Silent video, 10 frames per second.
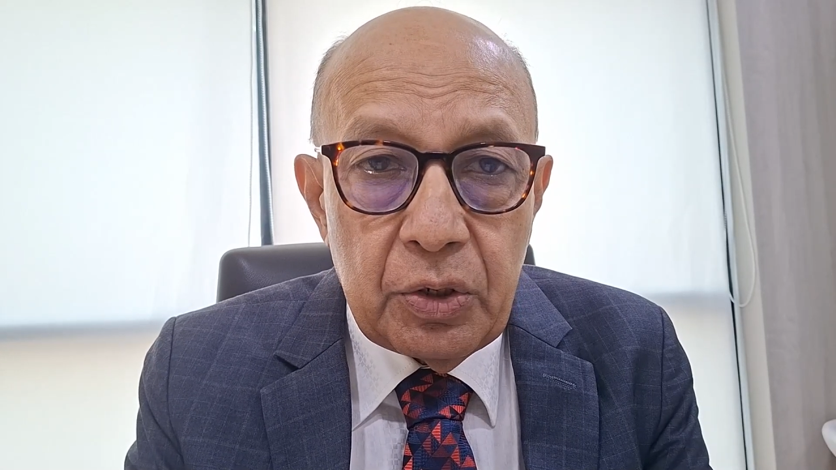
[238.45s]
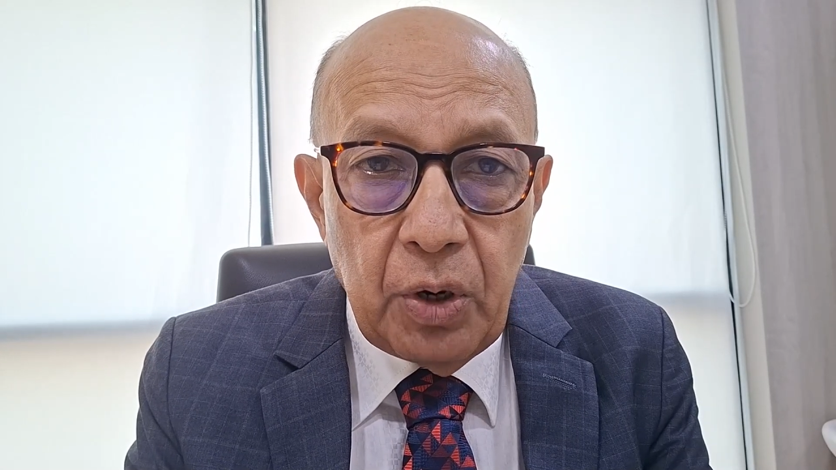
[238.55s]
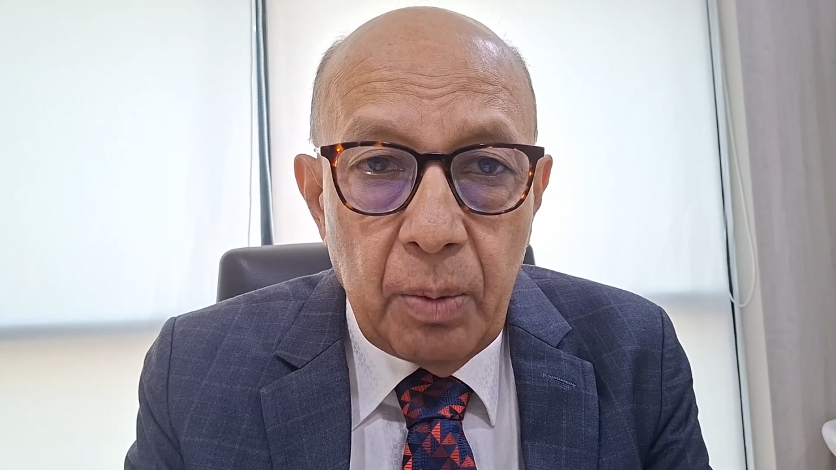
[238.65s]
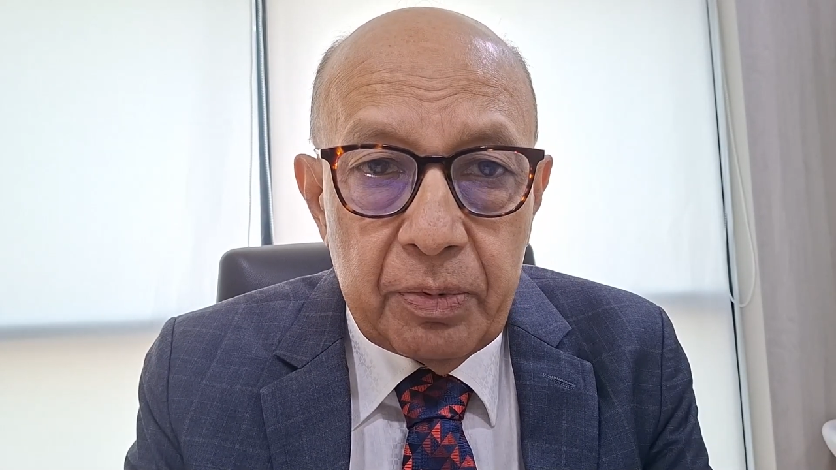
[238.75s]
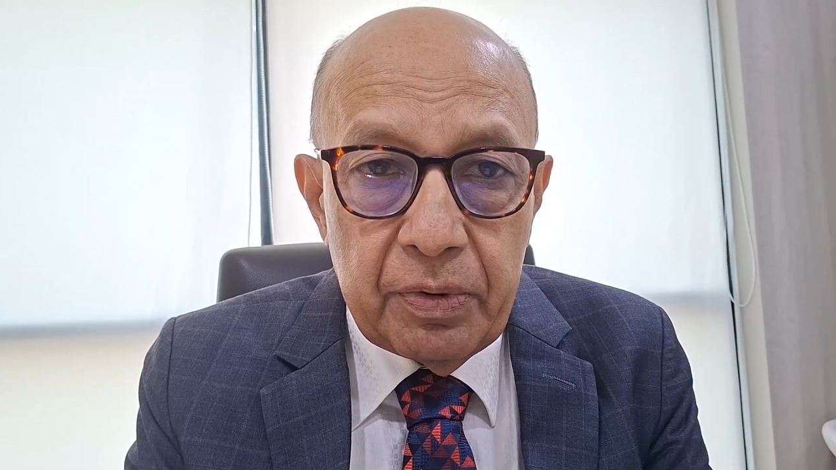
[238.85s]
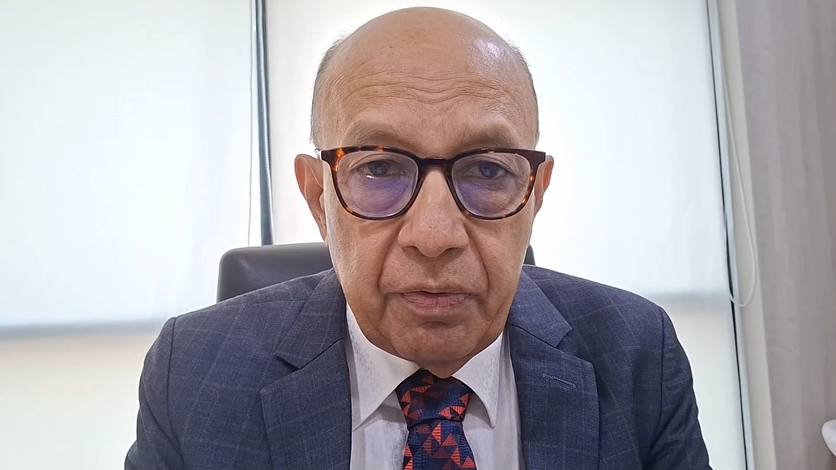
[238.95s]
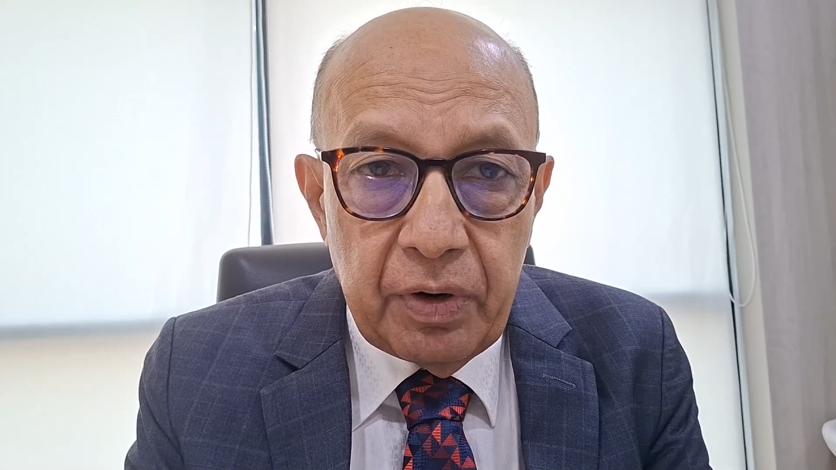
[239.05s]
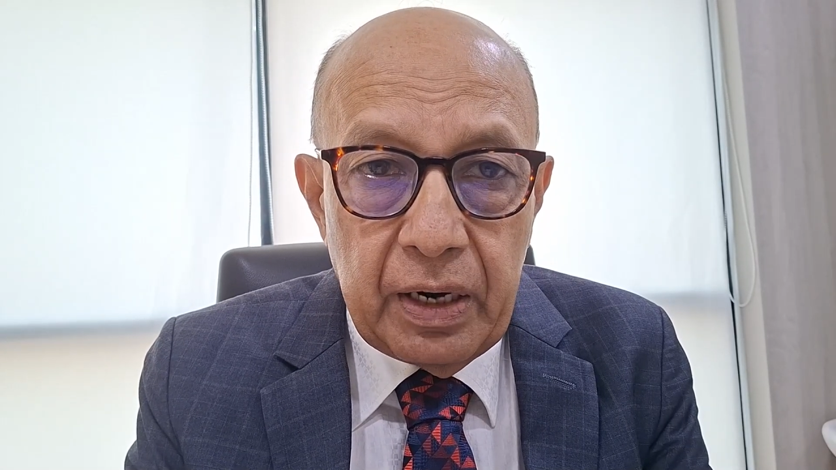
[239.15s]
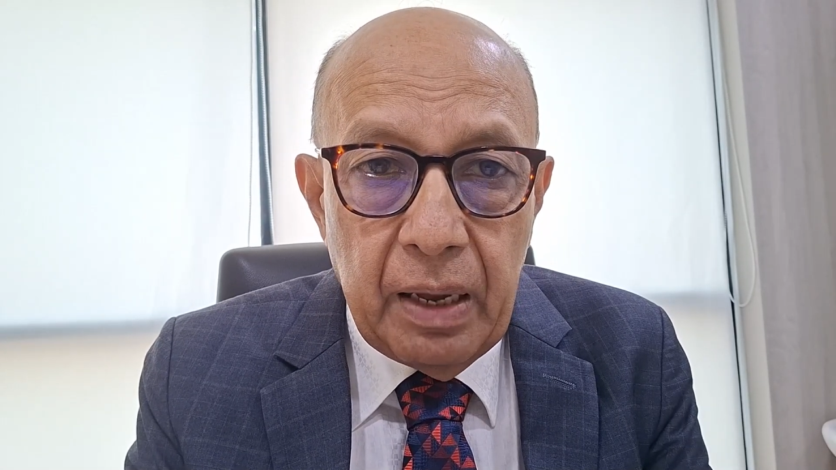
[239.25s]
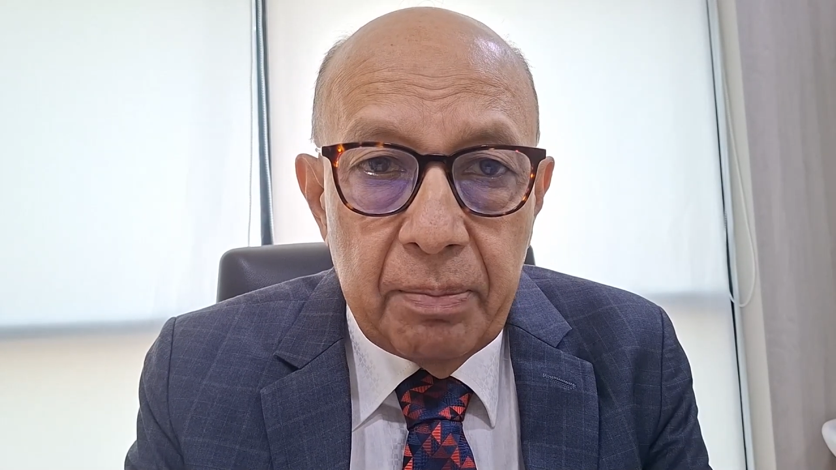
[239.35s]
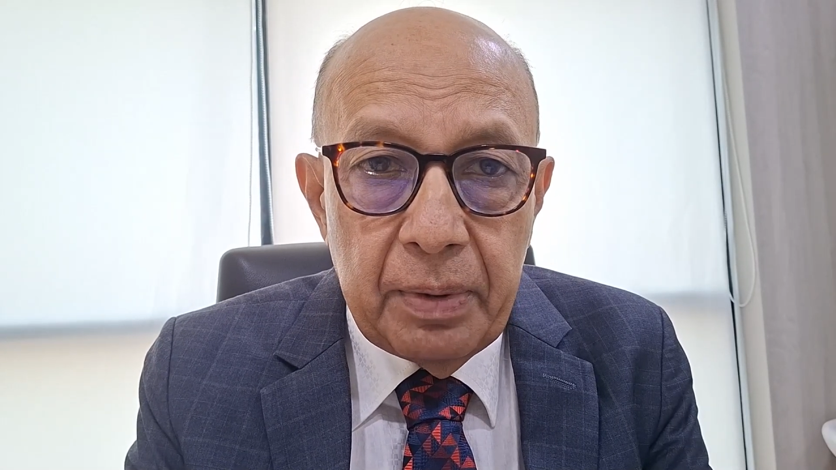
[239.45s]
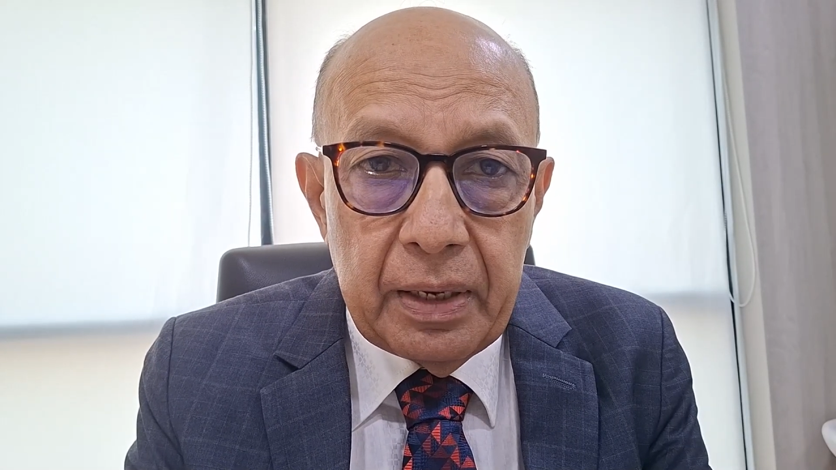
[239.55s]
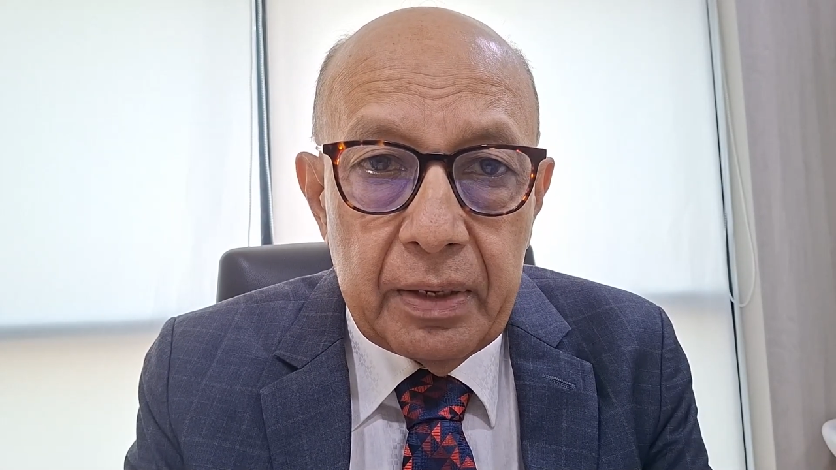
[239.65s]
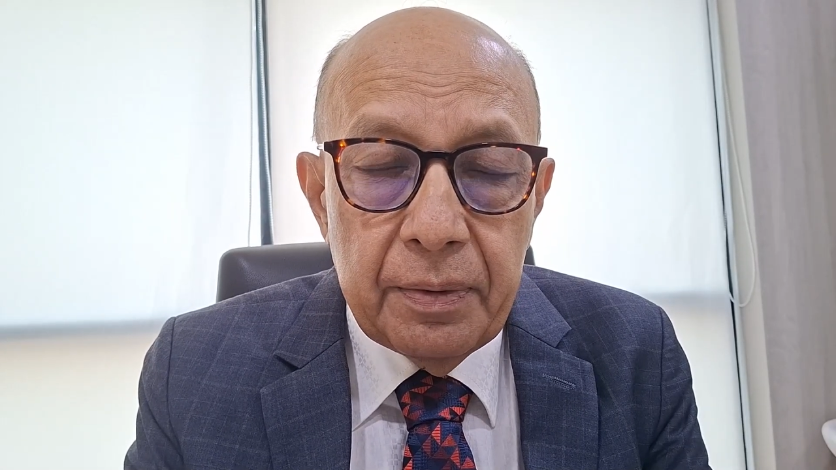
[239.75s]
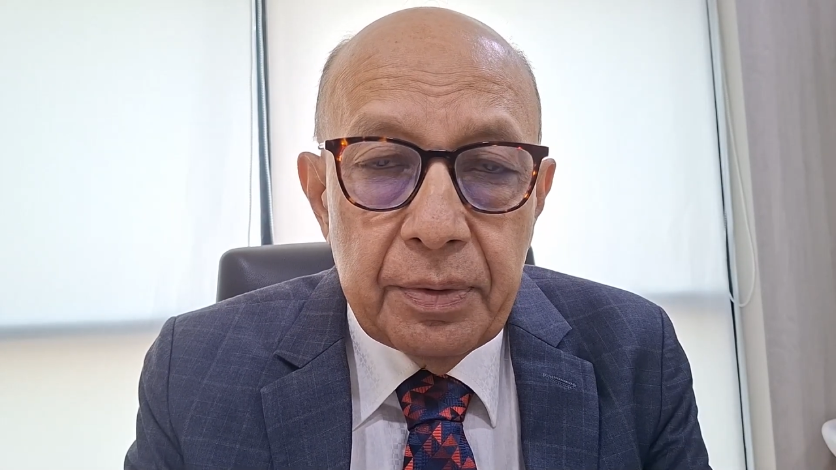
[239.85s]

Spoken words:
stopped for time being,